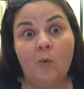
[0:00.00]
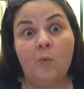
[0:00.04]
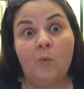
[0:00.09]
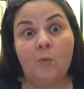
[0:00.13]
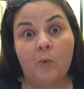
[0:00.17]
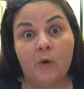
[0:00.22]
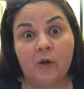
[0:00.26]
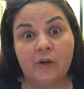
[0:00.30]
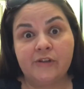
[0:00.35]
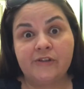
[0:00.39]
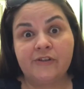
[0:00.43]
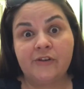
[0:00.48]

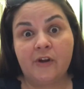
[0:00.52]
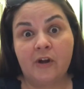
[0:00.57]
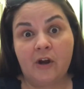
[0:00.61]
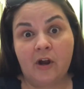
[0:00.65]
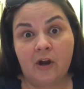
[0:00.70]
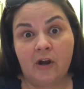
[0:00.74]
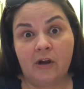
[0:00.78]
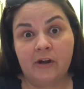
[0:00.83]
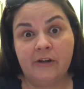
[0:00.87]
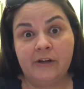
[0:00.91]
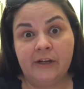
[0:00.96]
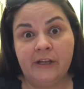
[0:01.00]
words are
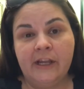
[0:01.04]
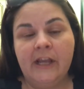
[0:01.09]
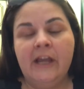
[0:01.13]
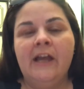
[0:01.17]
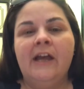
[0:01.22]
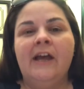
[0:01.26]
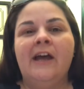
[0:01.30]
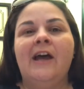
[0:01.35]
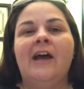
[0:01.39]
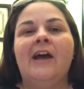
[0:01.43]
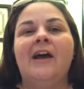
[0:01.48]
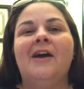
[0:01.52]
hard,
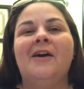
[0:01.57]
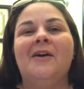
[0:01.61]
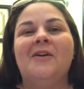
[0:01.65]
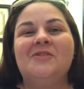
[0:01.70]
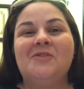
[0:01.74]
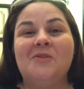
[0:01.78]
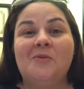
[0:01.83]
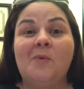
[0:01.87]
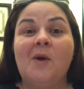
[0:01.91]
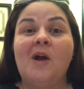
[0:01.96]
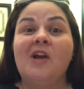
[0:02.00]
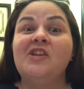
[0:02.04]

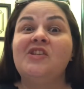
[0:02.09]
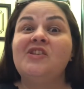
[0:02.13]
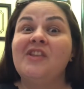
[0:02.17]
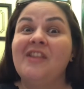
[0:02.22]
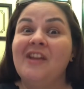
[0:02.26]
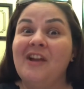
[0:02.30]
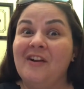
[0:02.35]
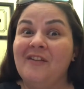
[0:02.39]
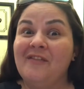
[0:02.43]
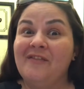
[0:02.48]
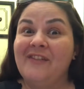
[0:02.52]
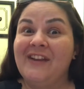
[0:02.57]
to watch
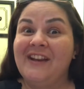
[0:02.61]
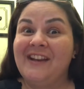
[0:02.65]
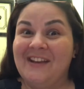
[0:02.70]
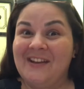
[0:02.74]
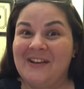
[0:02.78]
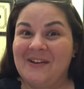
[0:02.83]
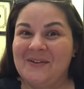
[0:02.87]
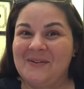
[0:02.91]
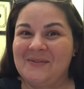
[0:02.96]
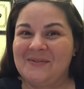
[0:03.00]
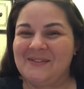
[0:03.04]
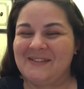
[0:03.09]
their
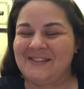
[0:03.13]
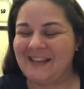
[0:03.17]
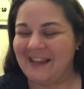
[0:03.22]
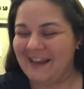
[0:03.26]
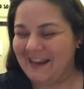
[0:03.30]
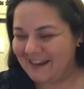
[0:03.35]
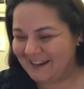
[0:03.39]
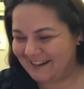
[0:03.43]
videos.